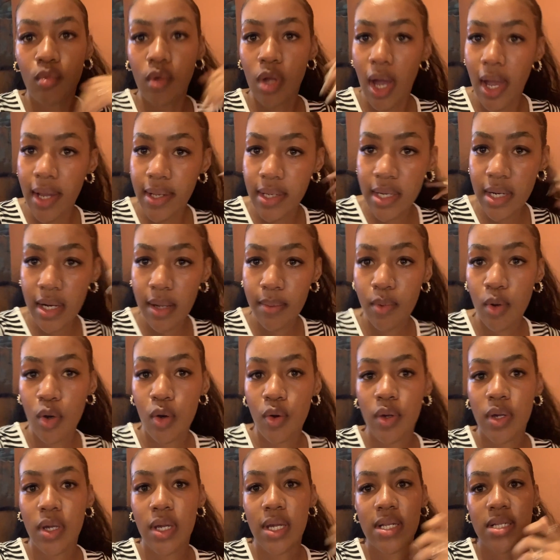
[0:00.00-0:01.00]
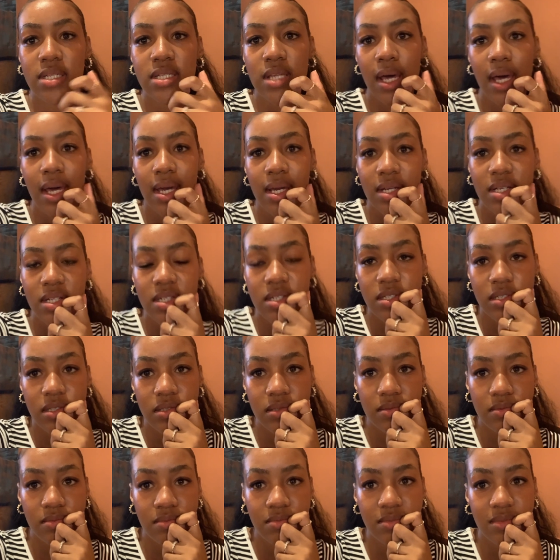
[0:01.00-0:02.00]
I ended up going inside
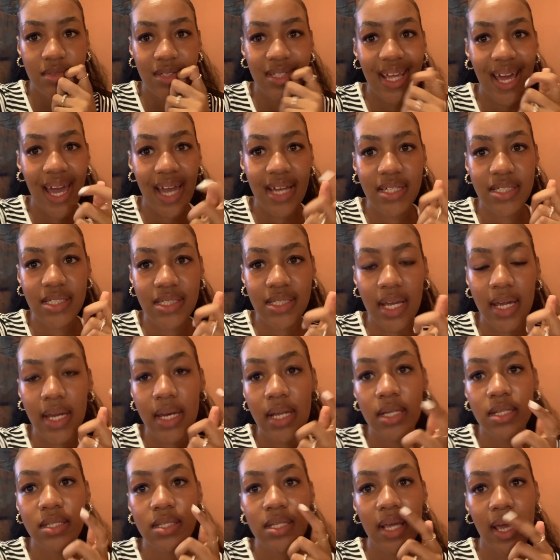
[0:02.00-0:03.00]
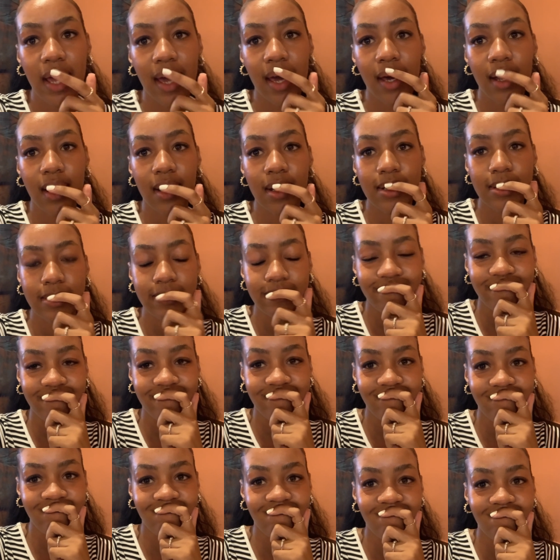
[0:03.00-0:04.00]
the ice skating
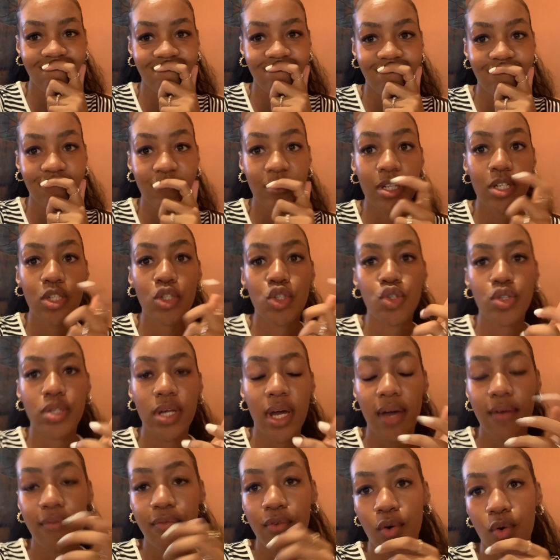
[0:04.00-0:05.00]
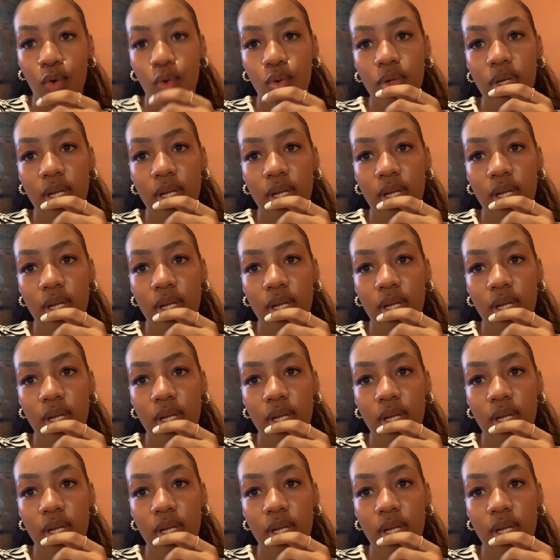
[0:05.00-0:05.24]
here to die for.